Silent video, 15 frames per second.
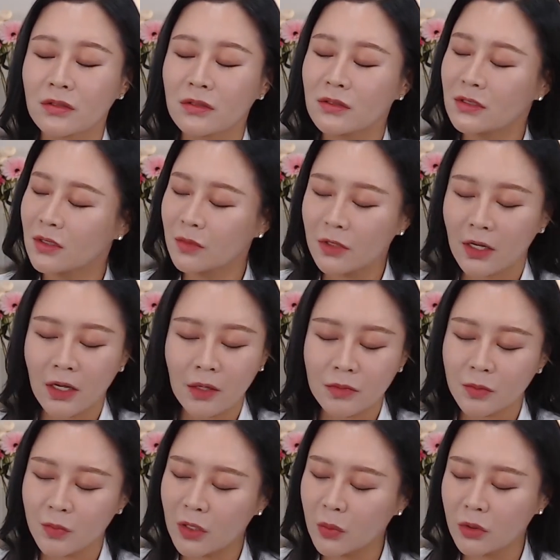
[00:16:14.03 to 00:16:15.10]

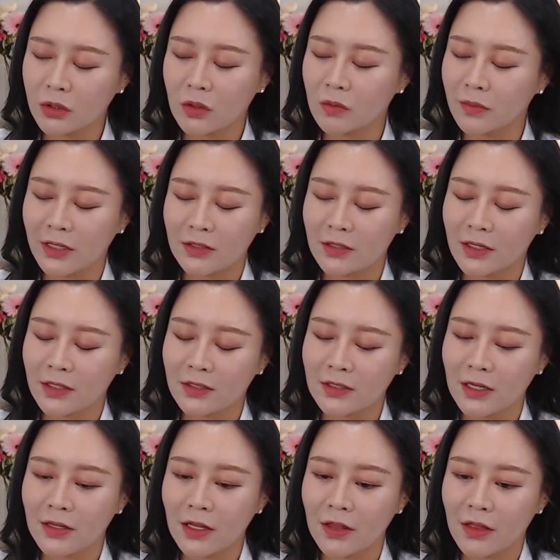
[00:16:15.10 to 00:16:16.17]
Sometimes people don't make sense
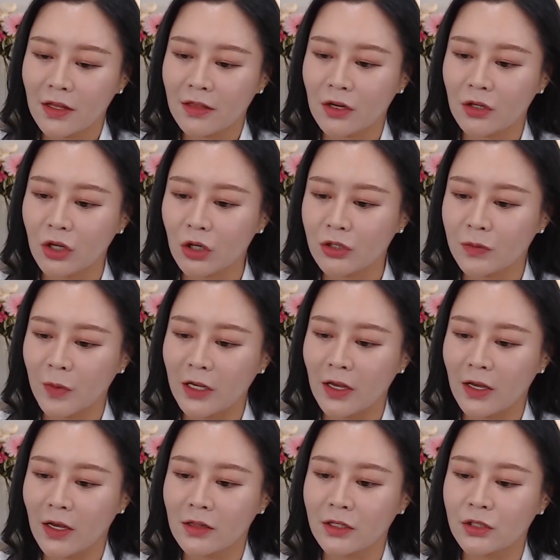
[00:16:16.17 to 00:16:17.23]
and they think that they're
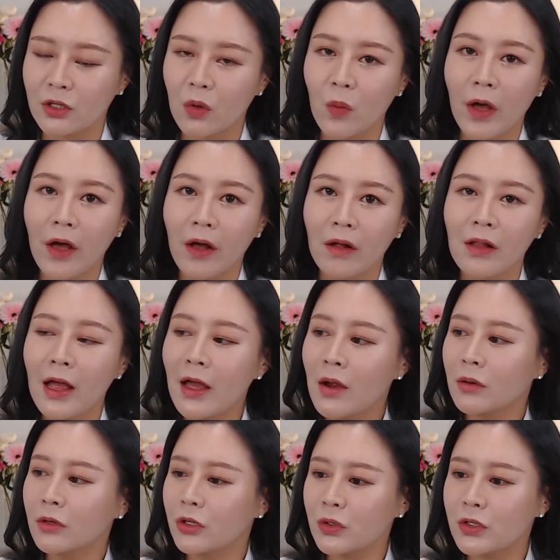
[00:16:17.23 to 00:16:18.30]
speaking English so well,
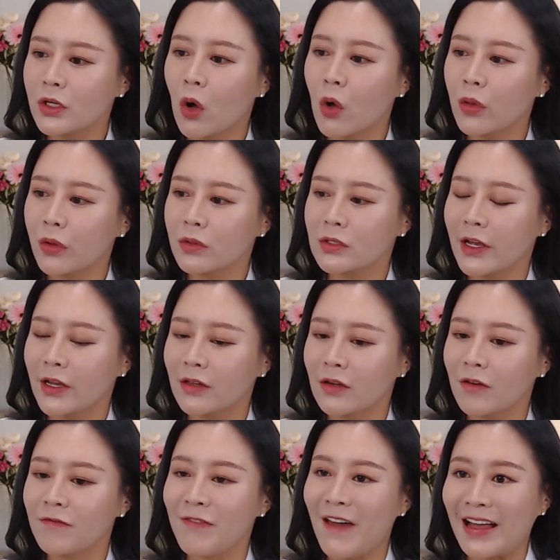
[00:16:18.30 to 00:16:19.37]
using all those
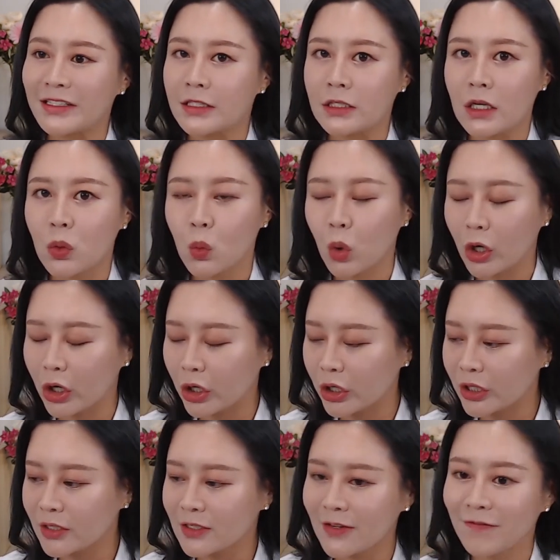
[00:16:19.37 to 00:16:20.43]
fancy
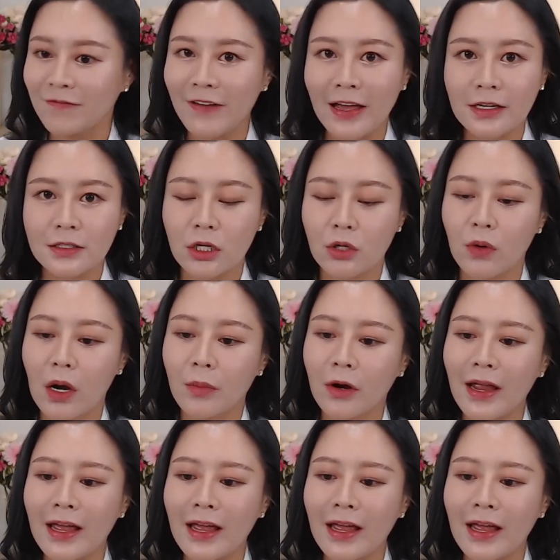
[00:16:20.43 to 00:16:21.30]
words and fancy grammar.